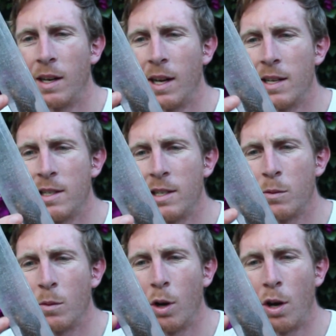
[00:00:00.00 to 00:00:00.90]
it has
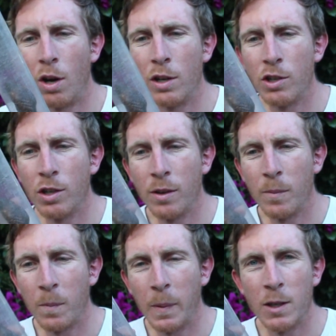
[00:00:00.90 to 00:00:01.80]
these large
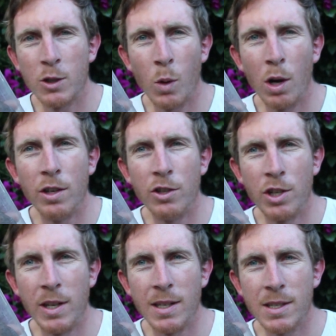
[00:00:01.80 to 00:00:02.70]
swollen
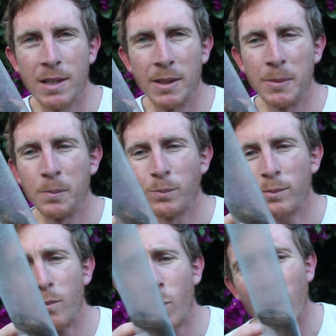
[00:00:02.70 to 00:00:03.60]
cheeks.
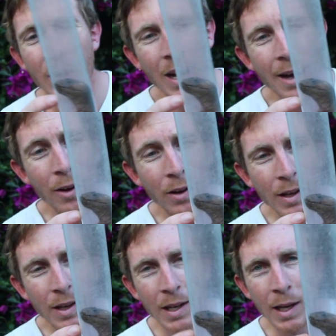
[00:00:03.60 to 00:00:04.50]
Now,
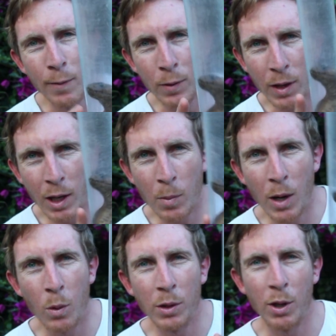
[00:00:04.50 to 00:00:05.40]
if you think
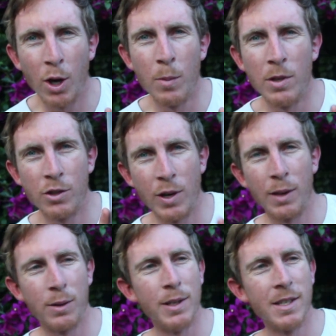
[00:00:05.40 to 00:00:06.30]
about what the cobra's
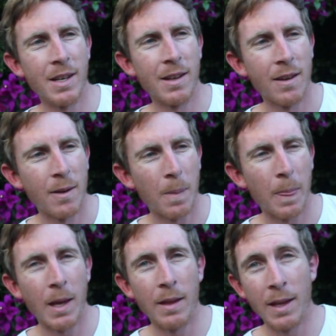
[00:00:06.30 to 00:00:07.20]
strength is,
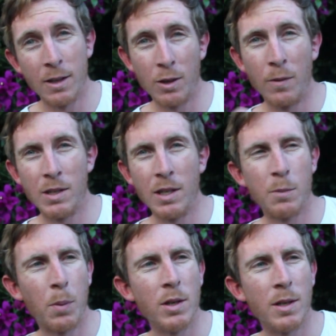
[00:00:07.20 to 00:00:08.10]
and that is obviously
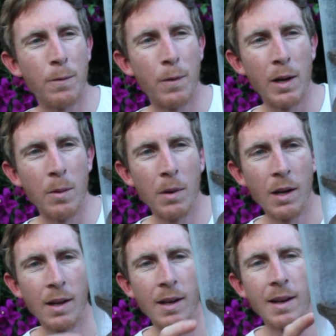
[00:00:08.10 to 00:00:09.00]
its potent venom,
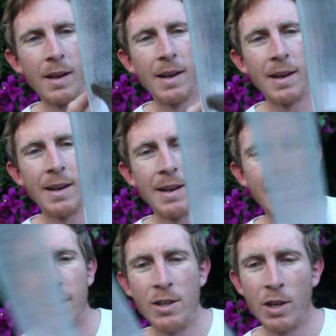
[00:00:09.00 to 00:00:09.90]

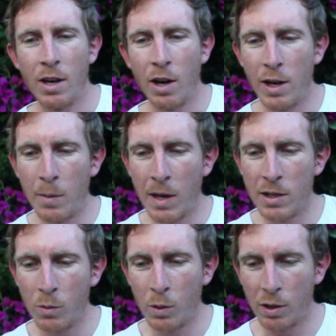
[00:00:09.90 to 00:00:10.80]
you can only
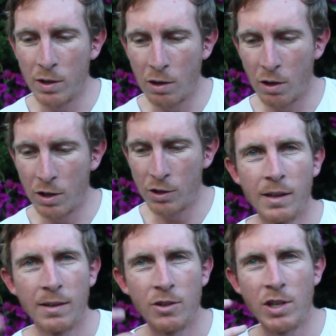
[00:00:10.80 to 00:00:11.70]
imagine what those large
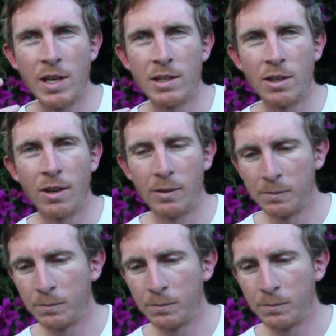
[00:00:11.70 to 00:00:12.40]
cheeks are.